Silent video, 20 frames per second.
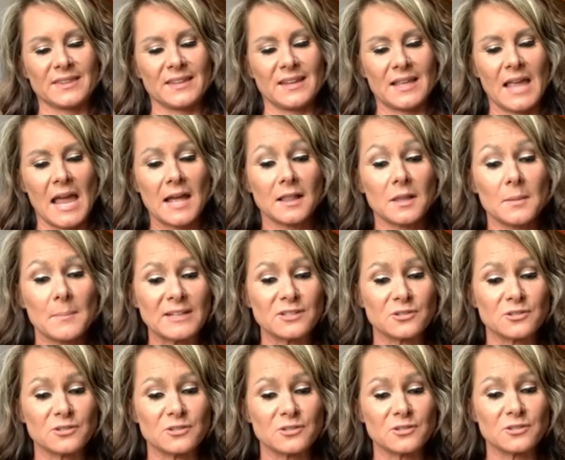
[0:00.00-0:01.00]
an
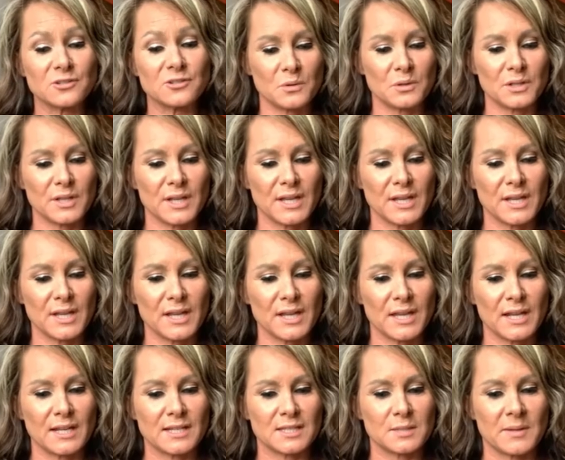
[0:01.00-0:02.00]
elementary school in
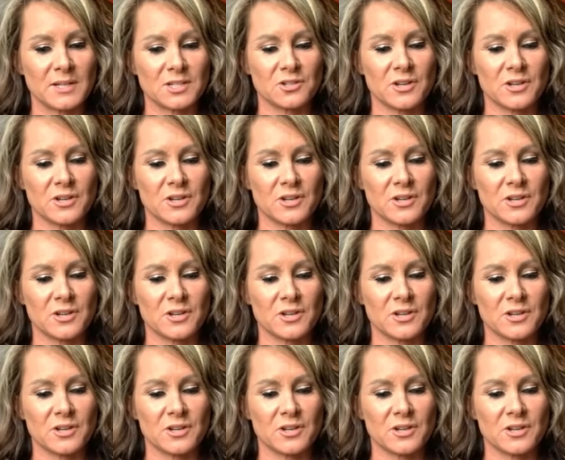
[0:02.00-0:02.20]
a special